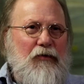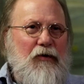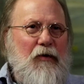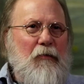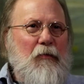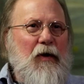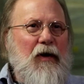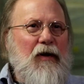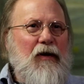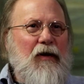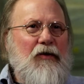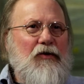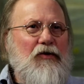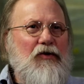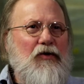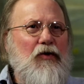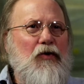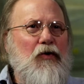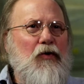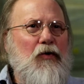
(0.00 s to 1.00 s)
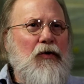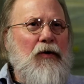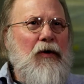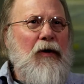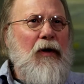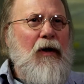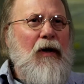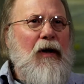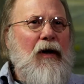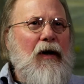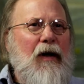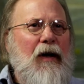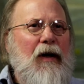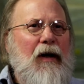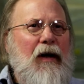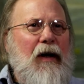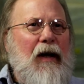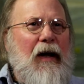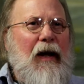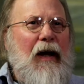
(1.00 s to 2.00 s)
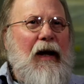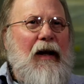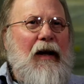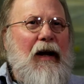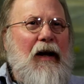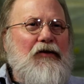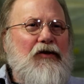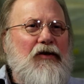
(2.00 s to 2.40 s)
was the middle of June, and I